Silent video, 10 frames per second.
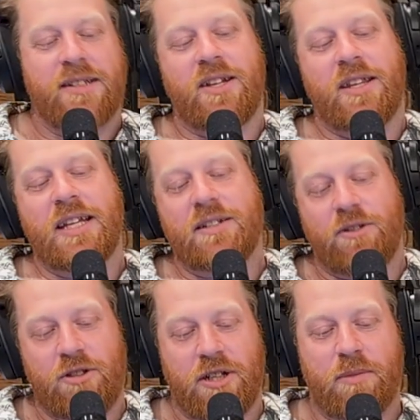So yeah, these
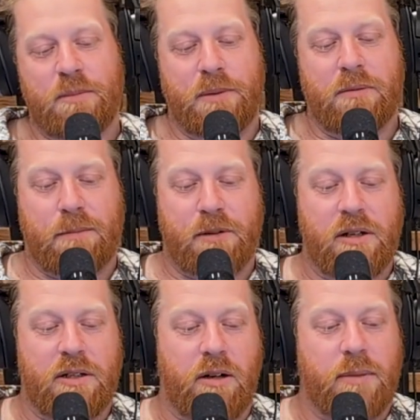2 gentlemen built a
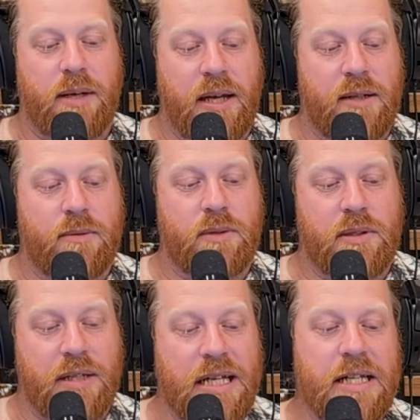prototype, and it
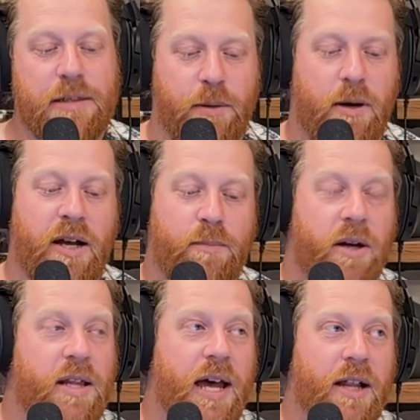was inspired
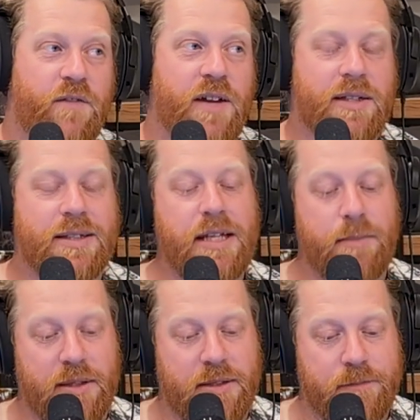by the Halifax
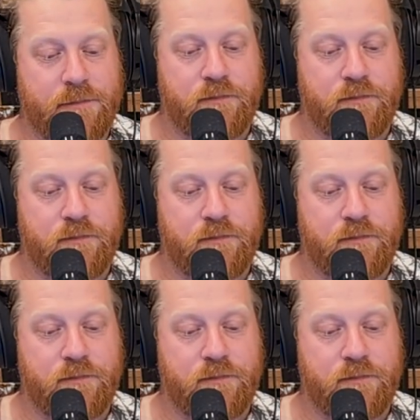gibbet.